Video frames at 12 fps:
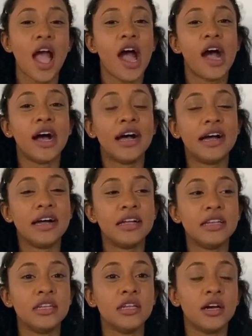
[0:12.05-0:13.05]

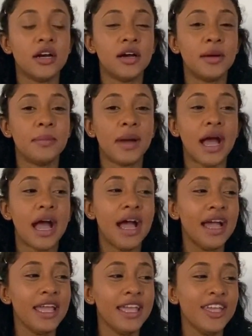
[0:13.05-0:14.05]
And
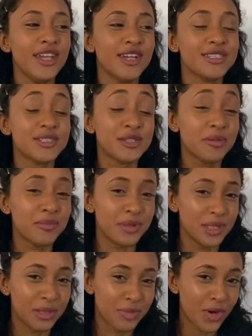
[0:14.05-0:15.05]
I
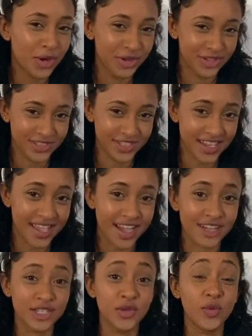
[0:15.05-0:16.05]
stumbled upon nursing. I
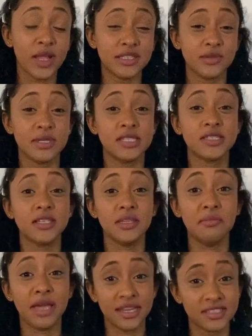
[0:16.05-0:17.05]
actually went away to study
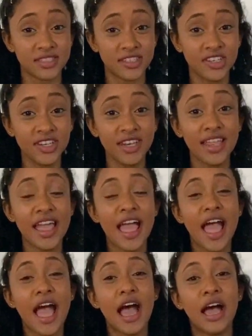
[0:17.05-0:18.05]
medicine,
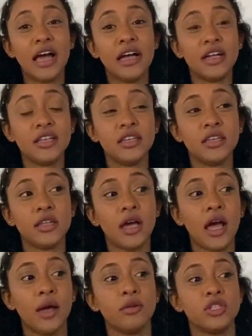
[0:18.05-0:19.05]
and
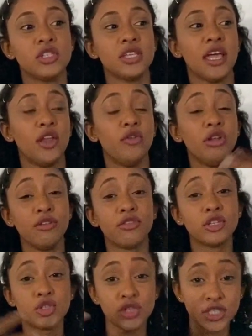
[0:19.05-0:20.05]
I was just getting really
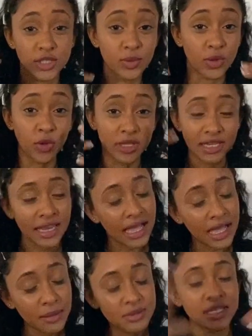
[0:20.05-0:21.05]
frustrated with all the
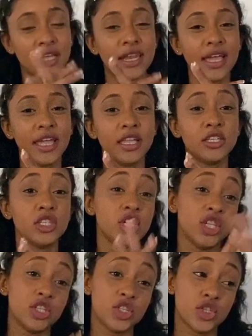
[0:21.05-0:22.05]
labs, and I
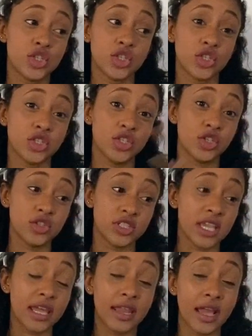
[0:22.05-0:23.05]
changed to
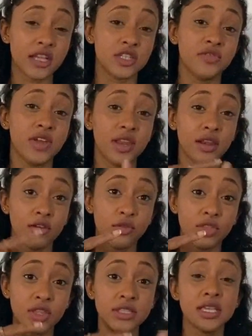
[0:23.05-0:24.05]
nursing, and I actually fell in love
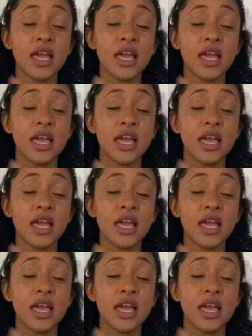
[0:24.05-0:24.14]
with it.